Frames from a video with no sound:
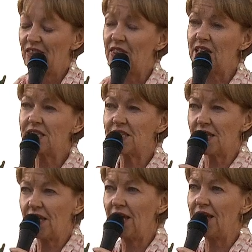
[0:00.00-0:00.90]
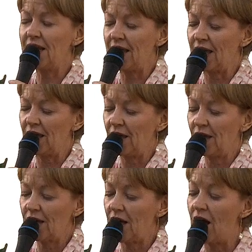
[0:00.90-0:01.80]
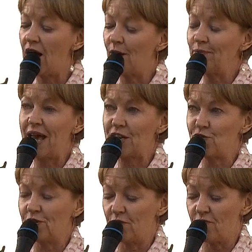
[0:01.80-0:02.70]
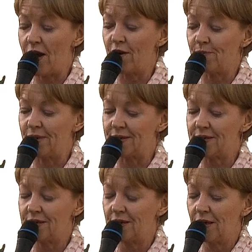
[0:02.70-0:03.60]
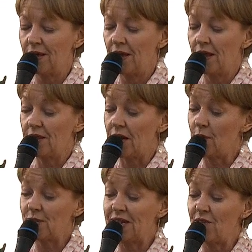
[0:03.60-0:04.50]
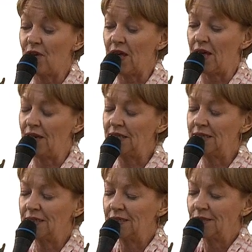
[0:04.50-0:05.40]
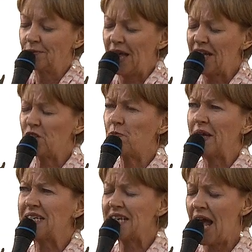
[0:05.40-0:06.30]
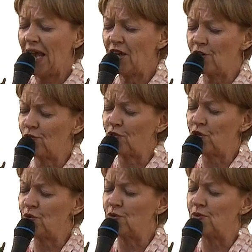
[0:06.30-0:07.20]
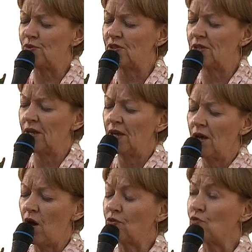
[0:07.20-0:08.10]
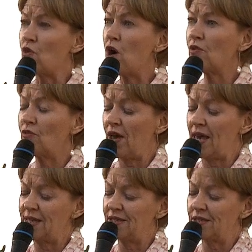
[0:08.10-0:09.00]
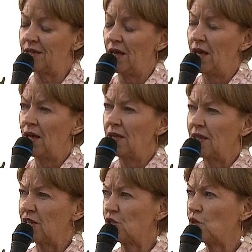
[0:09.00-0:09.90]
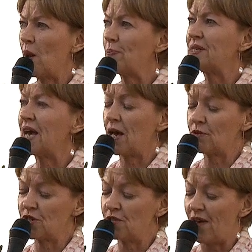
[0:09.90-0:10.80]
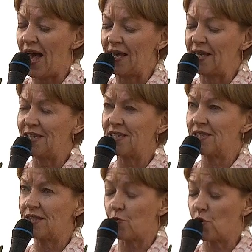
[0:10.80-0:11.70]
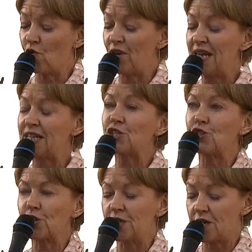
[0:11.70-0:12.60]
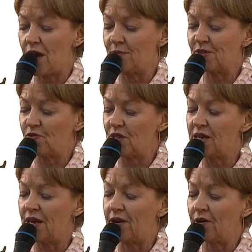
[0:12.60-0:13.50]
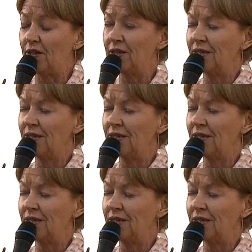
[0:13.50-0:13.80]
This healing, calm, natural environment that I was living in had spectacular views of the rock face that swept down to the valleys that were green at certain times of the year